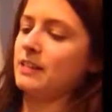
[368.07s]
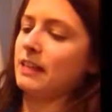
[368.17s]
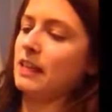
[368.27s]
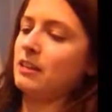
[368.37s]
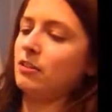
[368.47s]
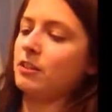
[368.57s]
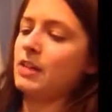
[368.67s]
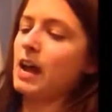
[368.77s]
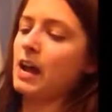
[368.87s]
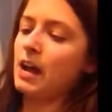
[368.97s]
I get near the
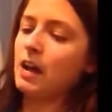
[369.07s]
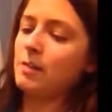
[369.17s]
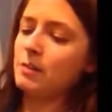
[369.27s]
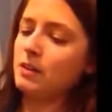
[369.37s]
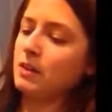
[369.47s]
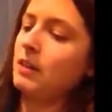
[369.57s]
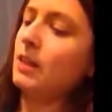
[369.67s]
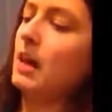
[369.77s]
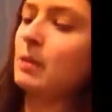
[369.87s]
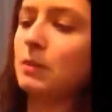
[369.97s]
top,
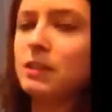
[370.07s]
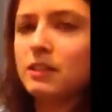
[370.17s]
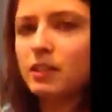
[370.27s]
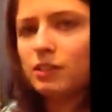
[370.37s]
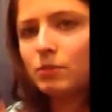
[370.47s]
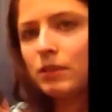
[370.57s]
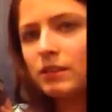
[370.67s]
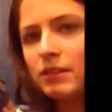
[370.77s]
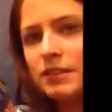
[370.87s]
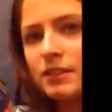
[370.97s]
I'm continuing
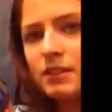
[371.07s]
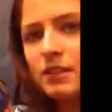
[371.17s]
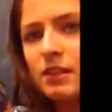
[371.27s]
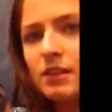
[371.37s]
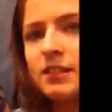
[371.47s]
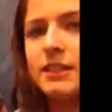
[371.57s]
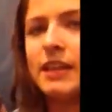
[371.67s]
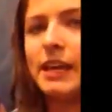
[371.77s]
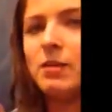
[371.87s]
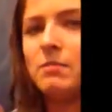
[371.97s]
this
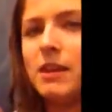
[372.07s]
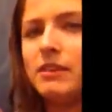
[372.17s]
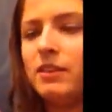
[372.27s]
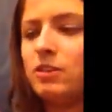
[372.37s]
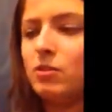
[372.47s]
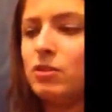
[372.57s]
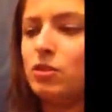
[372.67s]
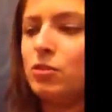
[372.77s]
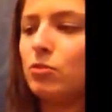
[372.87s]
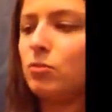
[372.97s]
scale method, so
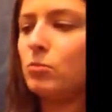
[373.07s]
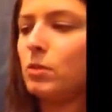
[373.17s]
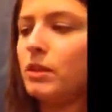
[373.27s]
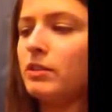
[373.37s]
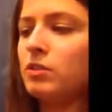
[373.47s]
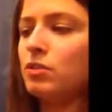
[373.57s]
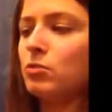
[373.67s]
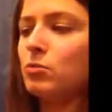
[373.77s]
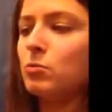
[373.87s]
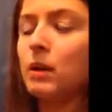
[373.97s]
2, 1,
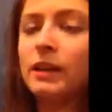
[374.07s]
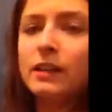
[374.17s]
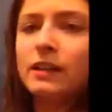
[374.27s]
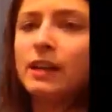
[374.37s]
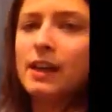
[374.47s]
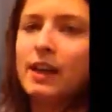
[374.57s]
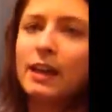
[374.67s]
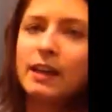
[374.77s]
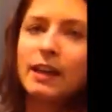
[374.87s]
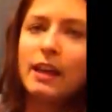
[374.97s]
2, 1.
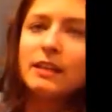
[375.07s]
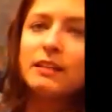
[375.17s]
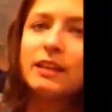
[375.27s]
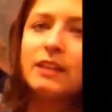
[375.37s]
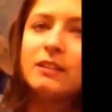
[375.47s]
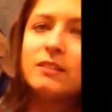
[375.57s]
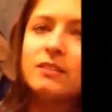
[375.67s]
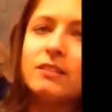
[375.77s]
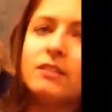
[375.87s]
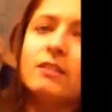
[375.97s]
And then
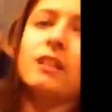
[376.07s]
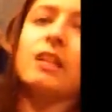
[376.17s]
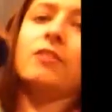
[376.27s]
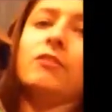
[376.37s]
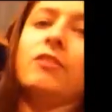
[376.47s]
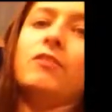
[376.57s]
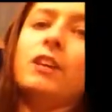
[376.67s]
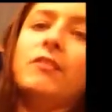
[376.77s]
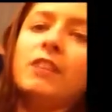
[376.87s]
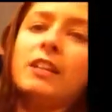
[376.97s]
and on the
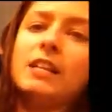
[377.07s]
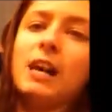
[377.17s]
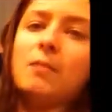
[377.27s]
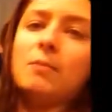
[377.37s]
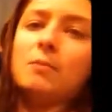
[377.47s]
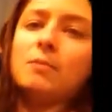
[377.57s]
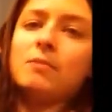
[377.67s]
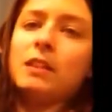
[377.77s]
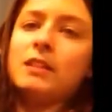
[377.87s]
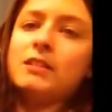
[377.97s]
very, very top,
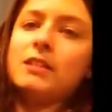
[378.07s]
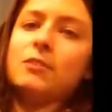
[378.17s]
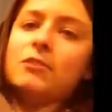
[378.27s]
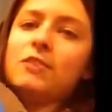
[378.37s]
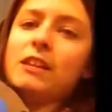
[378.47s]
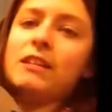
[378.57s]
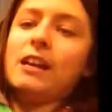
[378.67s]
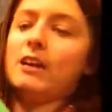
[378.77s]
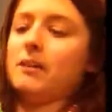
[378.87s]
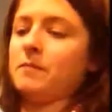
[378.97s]
it seals right there.